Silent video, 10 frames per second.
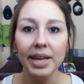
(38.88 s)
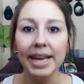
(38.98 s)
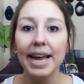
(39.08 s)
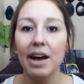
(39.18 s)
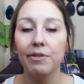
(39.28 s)

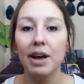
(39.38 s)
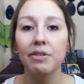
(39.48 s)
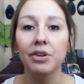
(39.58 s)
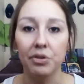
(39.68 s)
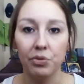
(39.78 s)
and at
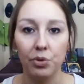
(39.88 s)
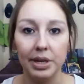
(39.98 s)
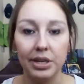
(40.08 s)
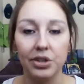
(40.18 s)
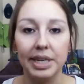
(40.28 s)

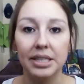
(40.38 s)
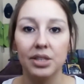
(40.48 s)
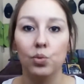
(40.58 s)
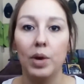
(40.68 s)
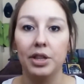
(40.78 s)
540 degrees
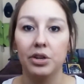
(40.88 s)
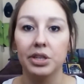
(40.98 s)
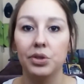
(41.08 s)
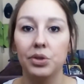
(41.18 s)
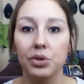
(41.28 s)
is when the
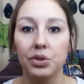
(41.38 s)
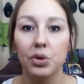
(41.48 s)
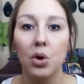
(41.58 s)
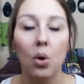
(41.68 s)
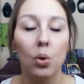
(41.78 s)
crystals
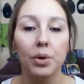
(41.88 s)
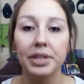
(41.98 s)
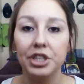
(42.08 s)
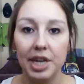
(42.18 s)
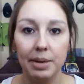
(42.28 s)
or
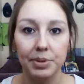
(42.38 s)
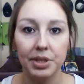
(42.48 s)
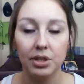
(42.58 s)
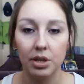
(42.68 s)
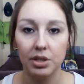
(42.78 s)
the gems
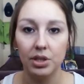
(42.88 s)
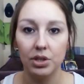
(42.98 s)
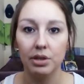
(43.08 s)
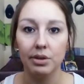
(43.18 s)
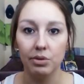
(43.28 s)
start to
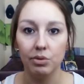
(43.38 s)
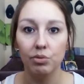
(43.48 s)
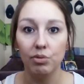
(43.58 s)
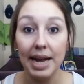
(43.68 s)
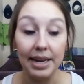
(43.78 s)
turn
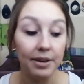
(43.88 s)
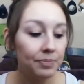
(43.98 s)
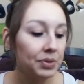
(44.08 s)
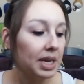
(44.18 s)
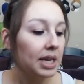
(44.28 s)
red.
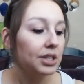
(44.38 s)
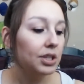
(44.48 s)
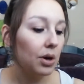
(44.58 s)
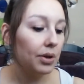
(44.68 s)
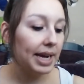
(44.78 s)

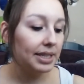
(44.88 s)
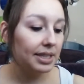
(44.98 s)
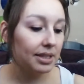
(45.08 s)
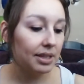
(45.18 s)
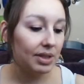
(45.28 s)
So that's
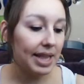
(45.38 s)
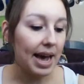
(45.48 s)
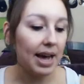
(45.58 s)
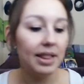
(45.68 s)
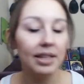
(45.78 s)

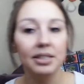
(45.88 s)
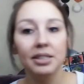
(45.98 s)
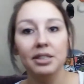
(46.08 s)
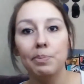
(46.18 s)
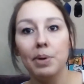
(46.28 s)
that. This
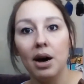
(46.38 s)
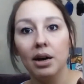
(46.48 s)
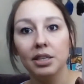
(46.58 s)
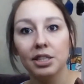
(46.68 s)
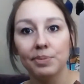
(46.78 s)
is the
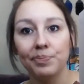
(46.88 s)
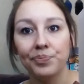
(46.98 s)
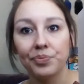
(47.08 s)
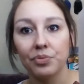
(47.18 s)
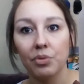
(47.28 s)
box.
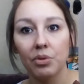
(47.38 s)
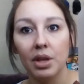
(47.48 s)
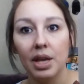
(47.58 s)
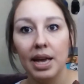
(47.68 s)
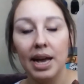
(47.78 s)

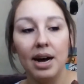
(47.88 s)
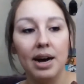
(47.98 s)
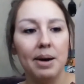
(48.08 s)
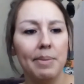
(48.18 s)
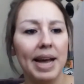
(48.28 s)

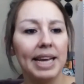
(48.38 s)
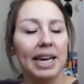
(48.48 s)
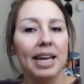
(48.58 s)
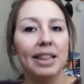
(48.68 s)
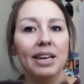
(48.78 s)

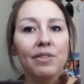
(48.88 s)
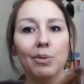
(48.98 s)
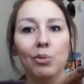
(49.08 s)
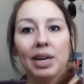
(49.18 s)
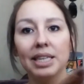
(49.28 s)
I think
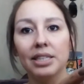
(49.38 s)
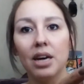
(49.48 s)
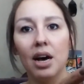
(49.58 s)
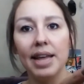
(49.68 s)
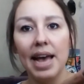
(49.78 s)
from what I
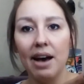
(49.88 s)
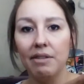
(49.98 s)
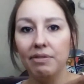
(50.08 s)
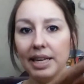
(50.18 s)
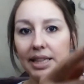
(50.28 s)
saw, they
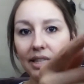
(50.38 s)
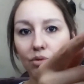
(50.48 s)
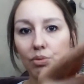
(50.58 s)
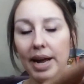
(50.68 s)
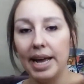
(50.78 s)
have
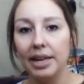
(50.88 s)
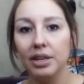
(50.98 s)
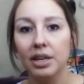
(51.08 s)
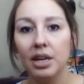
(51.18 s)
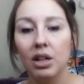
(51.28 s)
these red
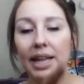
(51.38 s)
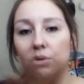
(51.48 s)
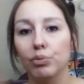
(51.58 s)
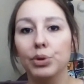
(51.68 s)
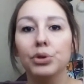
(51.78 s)

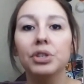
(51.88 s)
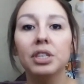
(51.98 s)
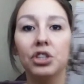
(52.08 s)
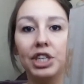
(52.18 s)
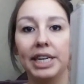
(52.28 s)

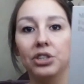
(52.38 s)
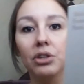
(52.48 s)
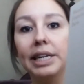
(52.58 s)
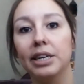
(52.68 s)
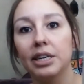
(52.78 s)
rouge
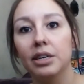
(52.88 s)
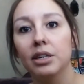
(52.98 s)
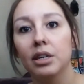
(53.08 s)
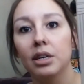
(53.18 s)
chandelier